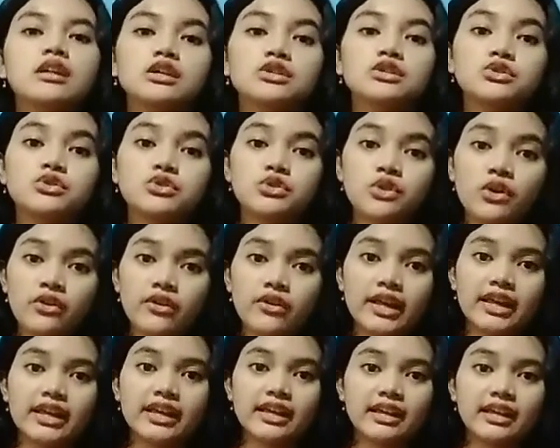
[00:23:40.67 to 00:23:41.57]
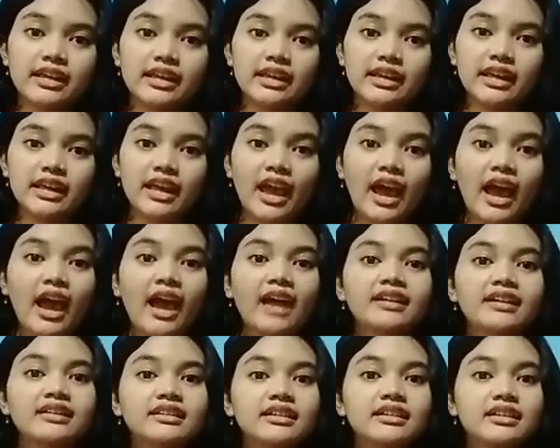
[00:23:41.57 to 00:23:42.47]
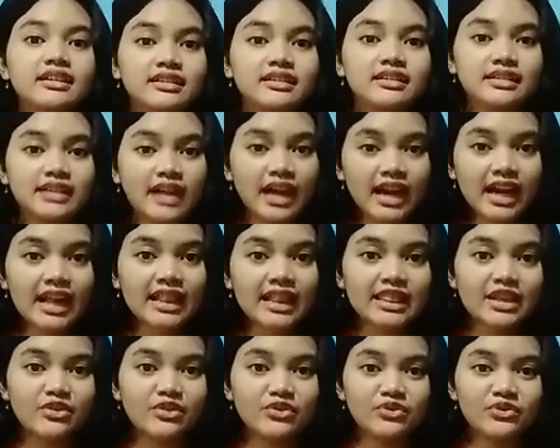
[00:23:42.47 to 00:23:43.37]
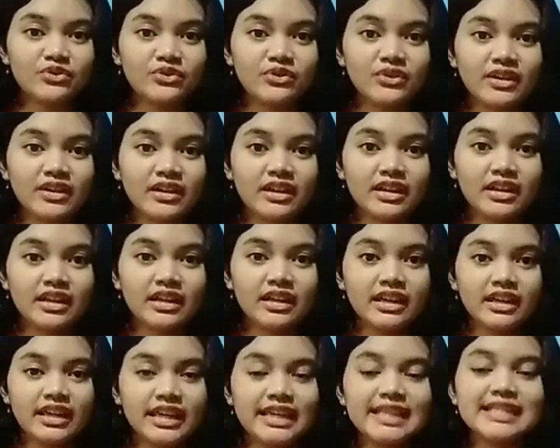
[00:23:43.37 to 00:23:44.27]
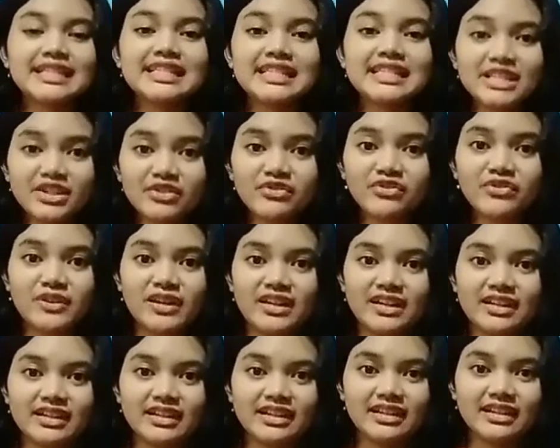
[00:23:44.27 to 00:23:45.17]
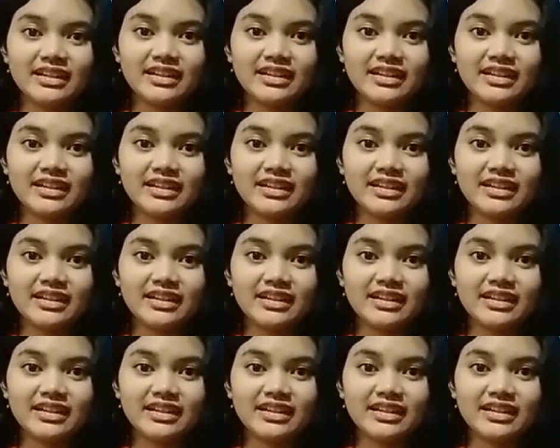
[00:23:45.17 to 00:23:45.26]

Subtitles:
A story and a narrative is different.